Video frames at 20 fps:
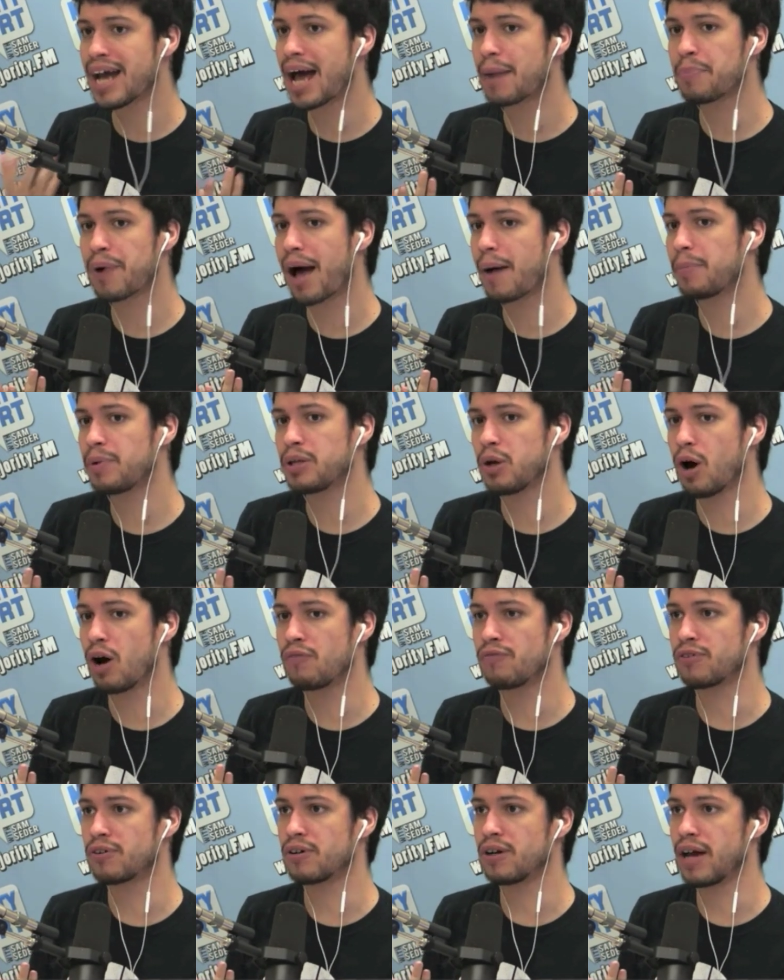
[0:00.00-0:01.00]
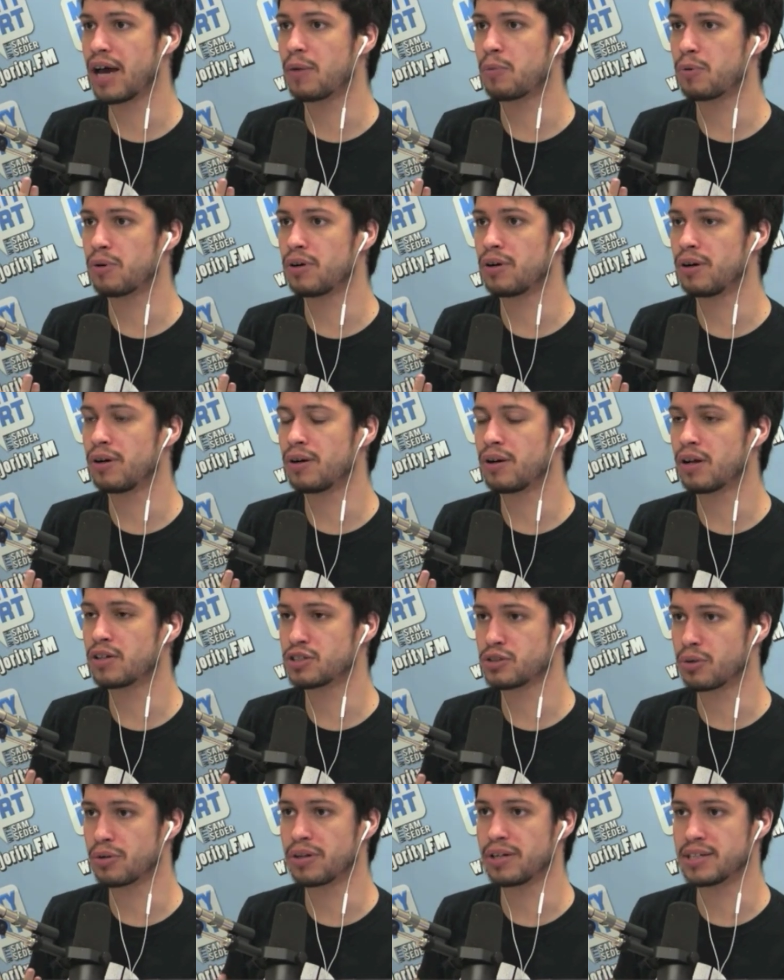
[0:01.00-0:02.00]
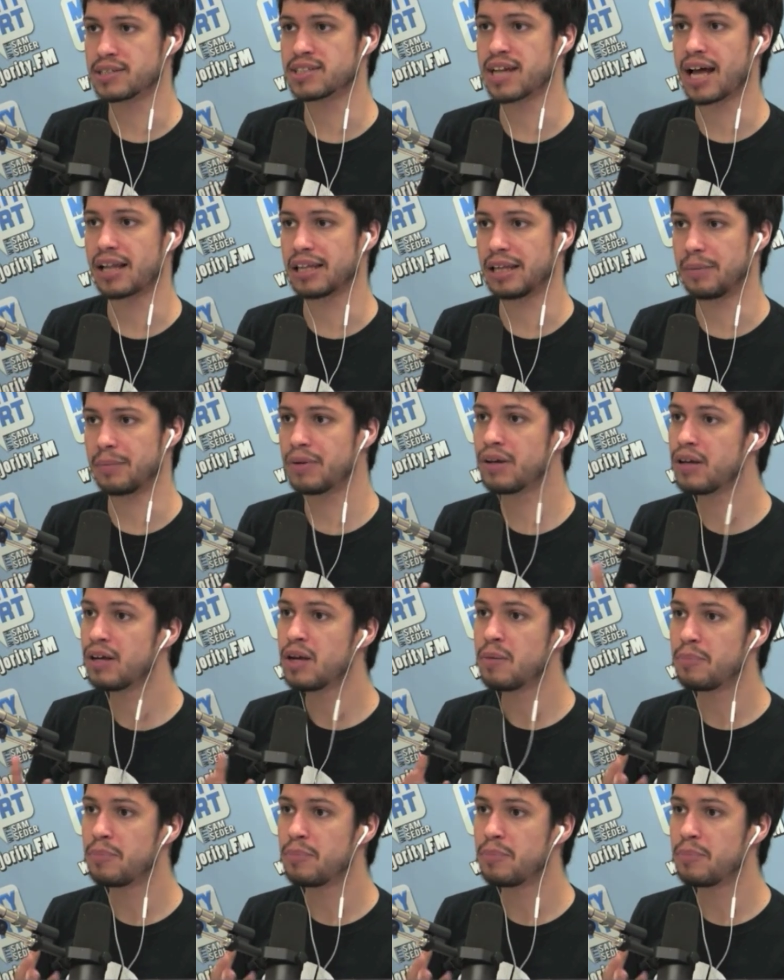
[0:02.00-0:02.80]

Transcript: not probably offer Edward Snowden asylum